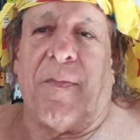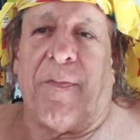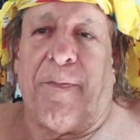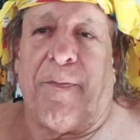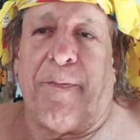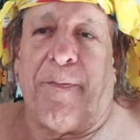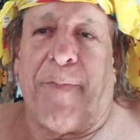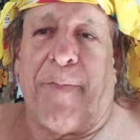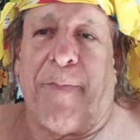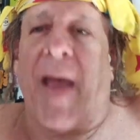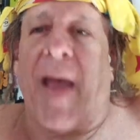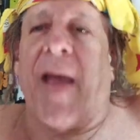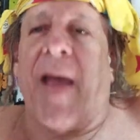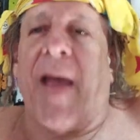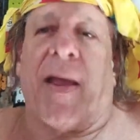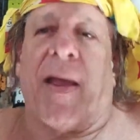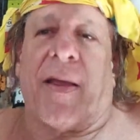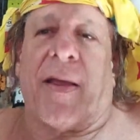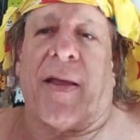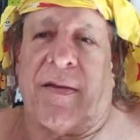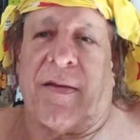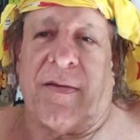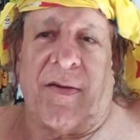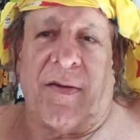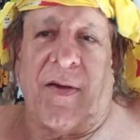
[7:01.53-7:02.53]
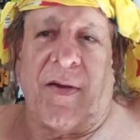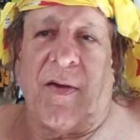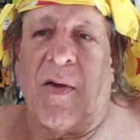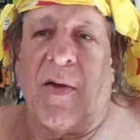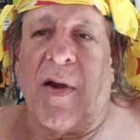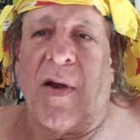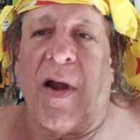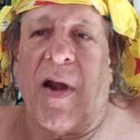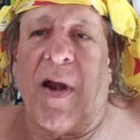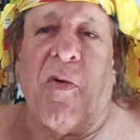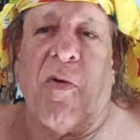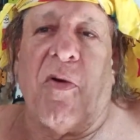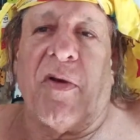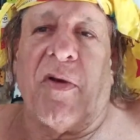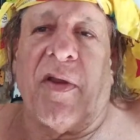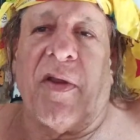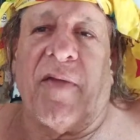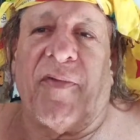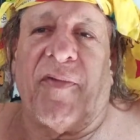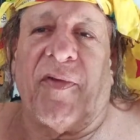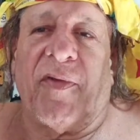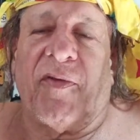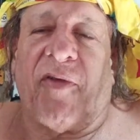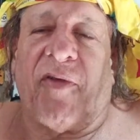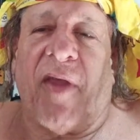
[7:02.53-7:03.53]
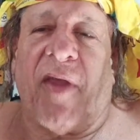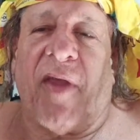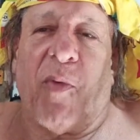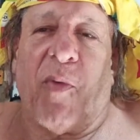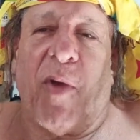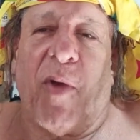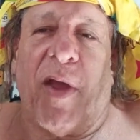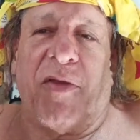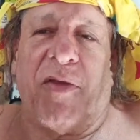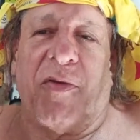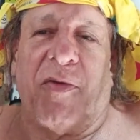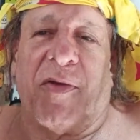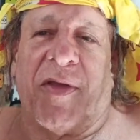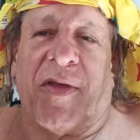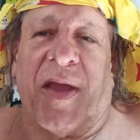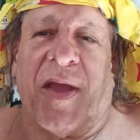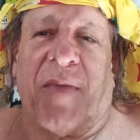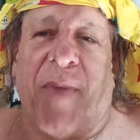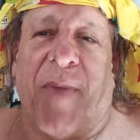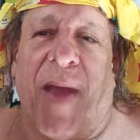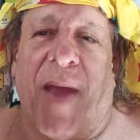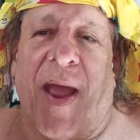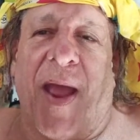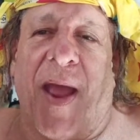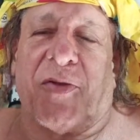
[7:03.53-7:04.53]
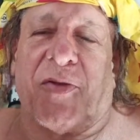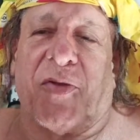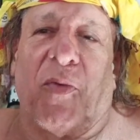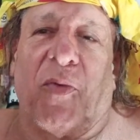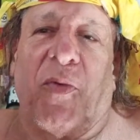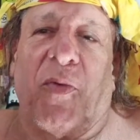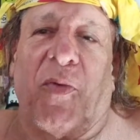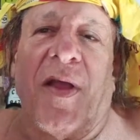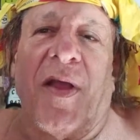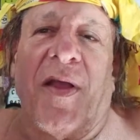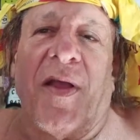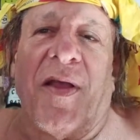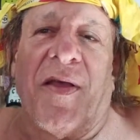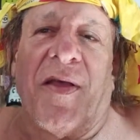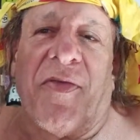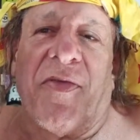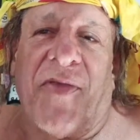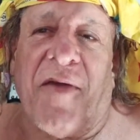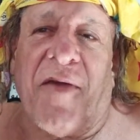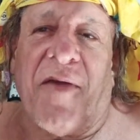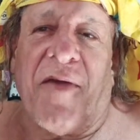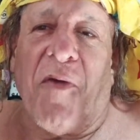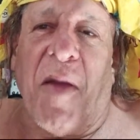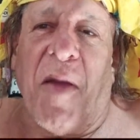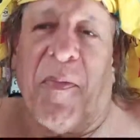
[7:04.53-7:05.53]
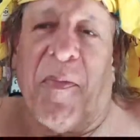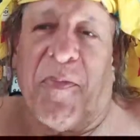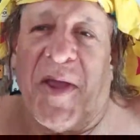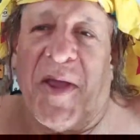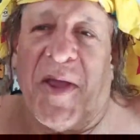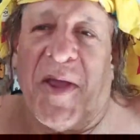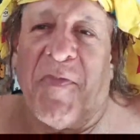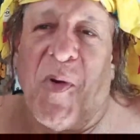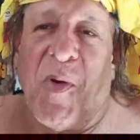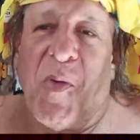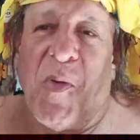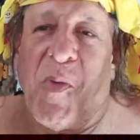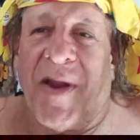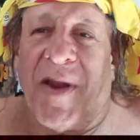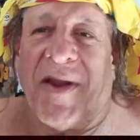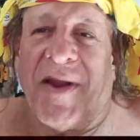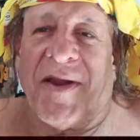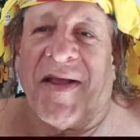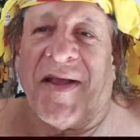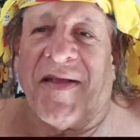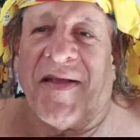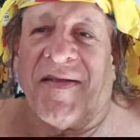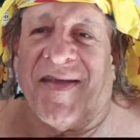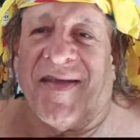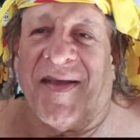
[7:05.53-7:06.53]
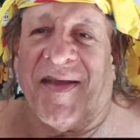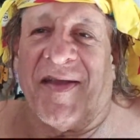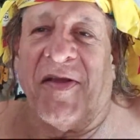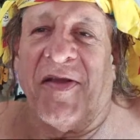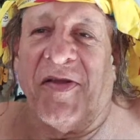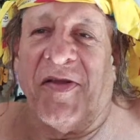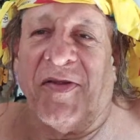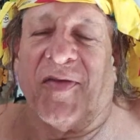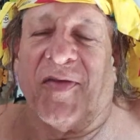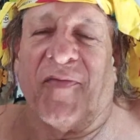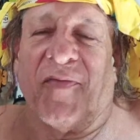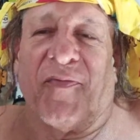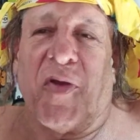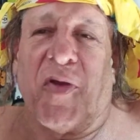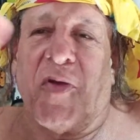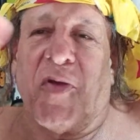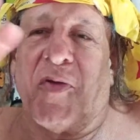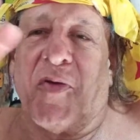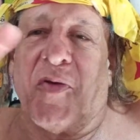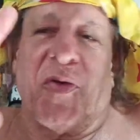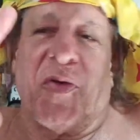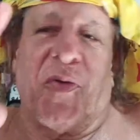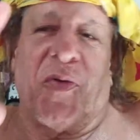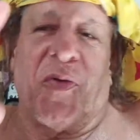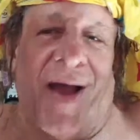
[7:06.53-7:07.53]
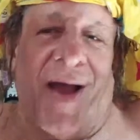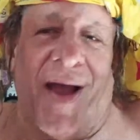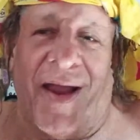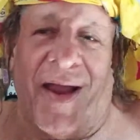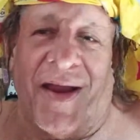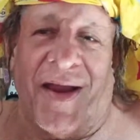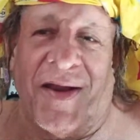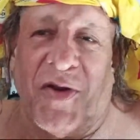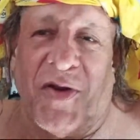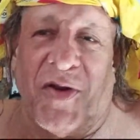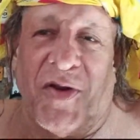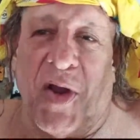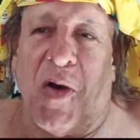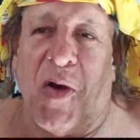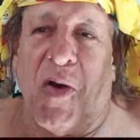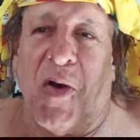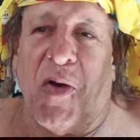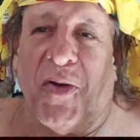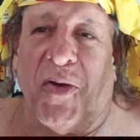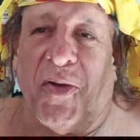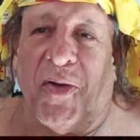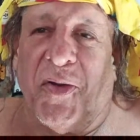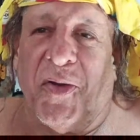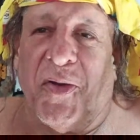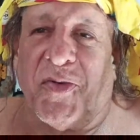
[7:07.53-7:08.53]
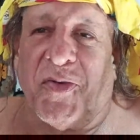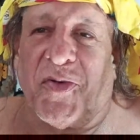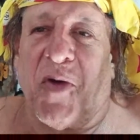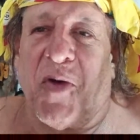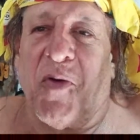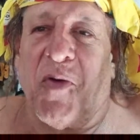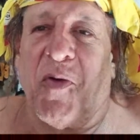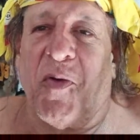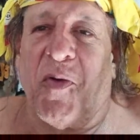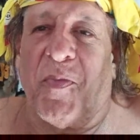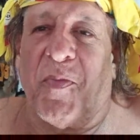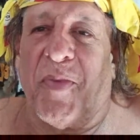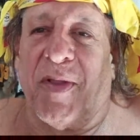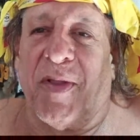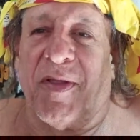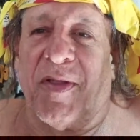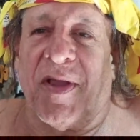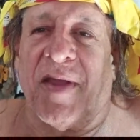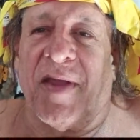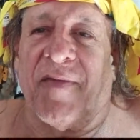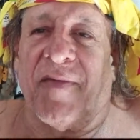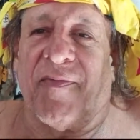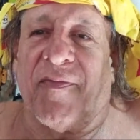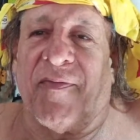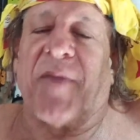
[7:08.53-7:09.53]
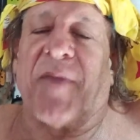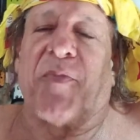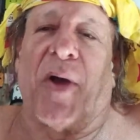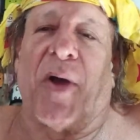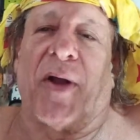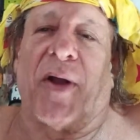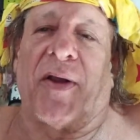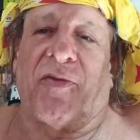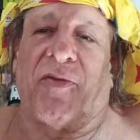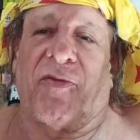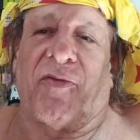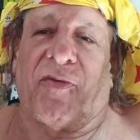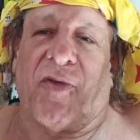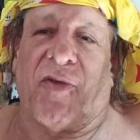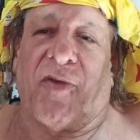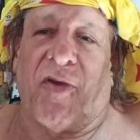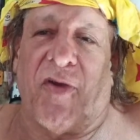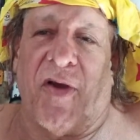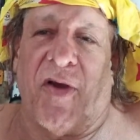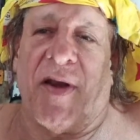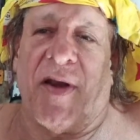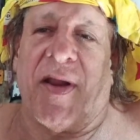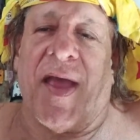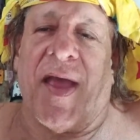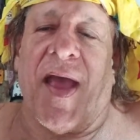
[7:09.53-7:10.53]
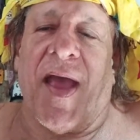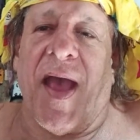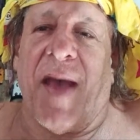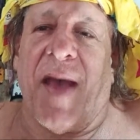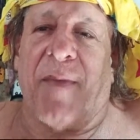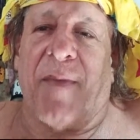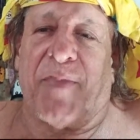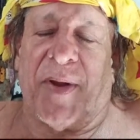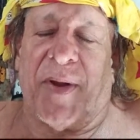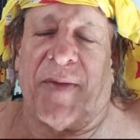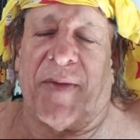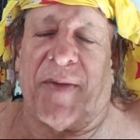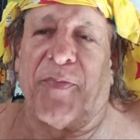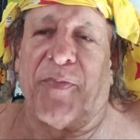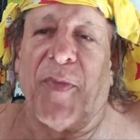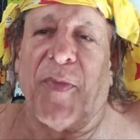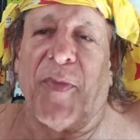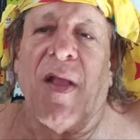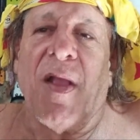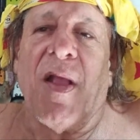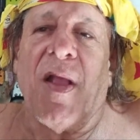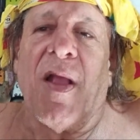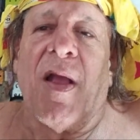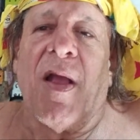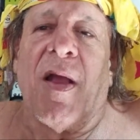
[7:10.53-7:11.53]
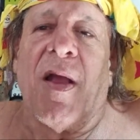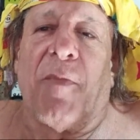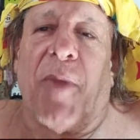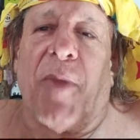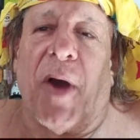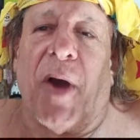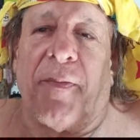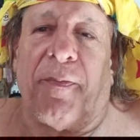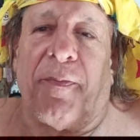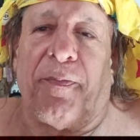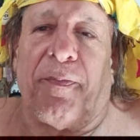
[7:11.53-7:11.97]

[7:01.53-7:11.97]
back, and I won't even say where you get back to, there are people waiting to interview you. I know you don't believe it, but it's going to happen. But